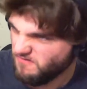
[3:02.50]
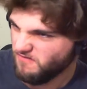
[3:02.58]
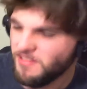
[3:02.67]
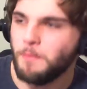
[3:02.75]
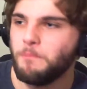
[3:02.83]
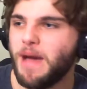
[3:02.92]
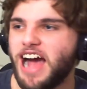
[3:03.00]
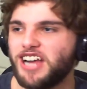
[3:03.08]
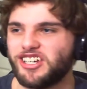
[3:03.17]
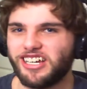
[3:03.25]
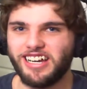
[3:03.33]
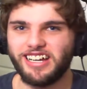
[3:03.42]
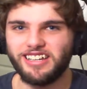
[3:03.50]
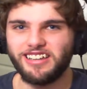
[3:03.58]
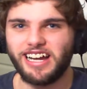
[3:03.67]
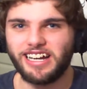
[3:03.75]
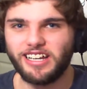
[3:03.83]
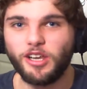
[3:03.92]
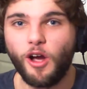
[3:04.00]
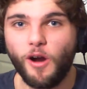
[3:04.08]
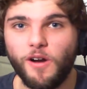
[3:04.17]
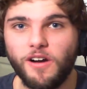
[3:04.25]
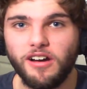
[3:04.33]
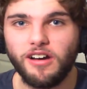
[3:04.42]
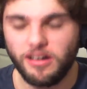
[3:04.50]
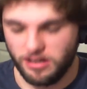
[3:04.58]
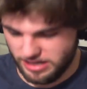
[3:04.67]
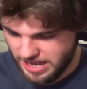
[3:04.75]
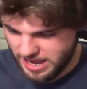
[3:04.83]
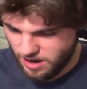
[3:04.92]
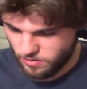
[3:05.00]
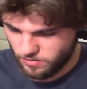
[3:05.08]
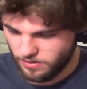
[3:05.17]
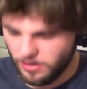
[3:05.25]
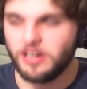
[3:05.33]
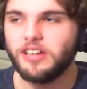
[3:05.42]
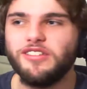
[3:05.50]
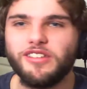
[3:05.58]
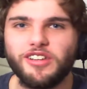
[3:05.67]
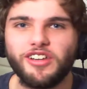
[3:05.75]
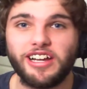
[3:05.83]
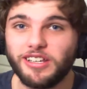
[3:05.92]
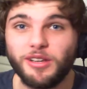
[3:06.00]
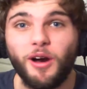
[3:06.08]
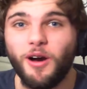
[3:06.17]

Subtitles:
mashing it and you're like, no. Ow. You're like, no.